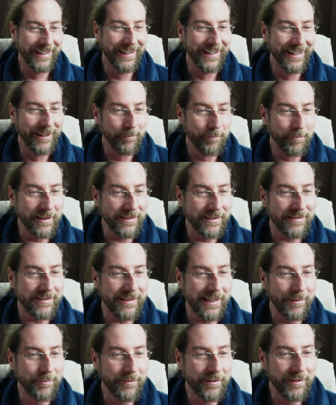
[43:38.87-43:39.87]
but
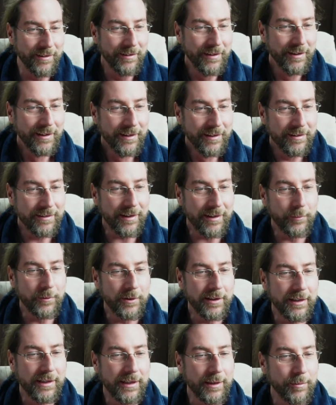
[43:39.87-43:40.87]
somehow
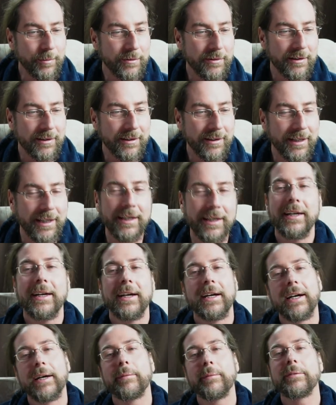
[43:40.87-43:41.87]
someone keeps talking.
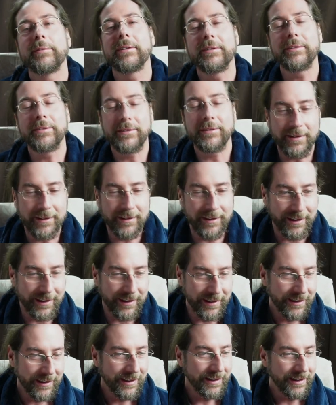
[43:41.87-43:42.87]
I'm so sorry.
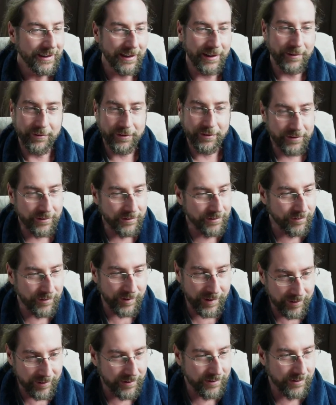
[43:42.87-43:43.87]
I'm
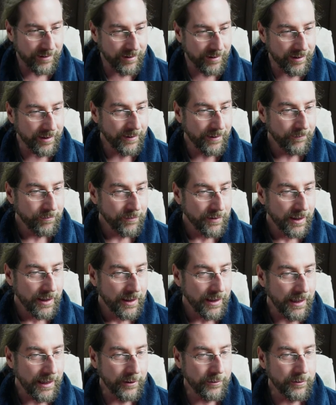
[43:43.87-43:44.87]
very sorry.
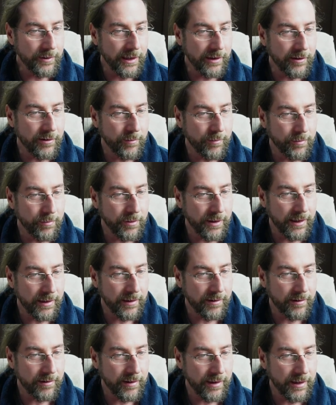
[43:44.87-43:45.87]
How do I
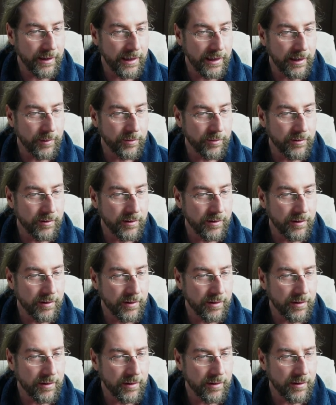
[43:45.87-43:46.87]
compare 80%
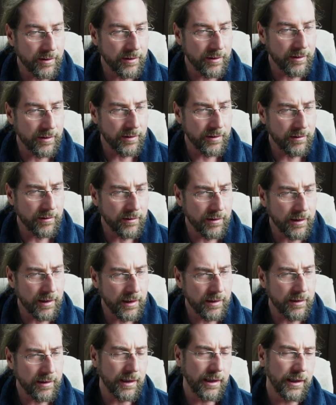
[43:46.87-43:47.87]

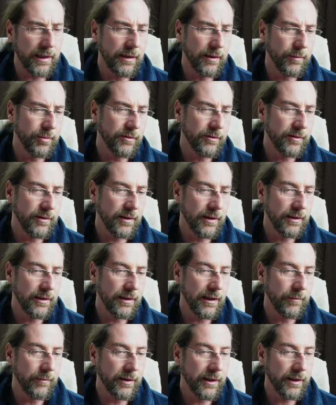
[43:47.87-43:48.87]
at 80%?
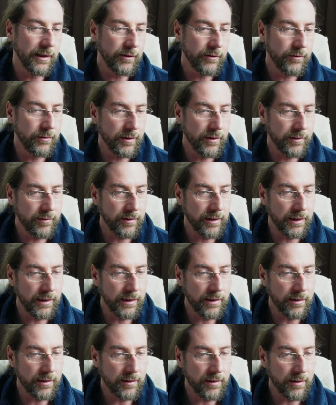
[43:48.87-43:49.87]
Now I'm getting 280
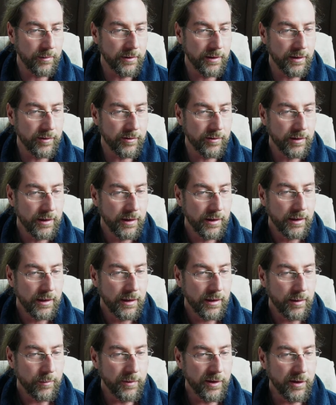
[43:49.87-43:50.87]
kilometers,
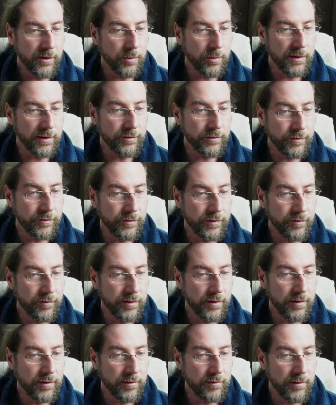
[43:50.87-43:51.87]
mid 12 to
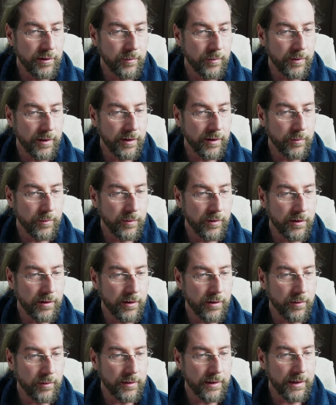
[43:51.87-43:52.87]
15 degree weather with
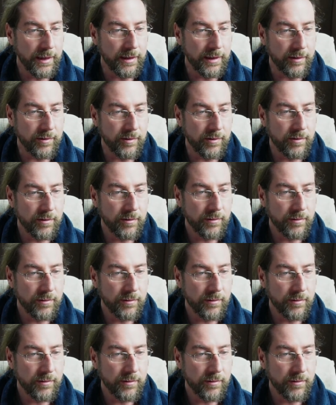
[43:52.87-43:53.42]
cold nights.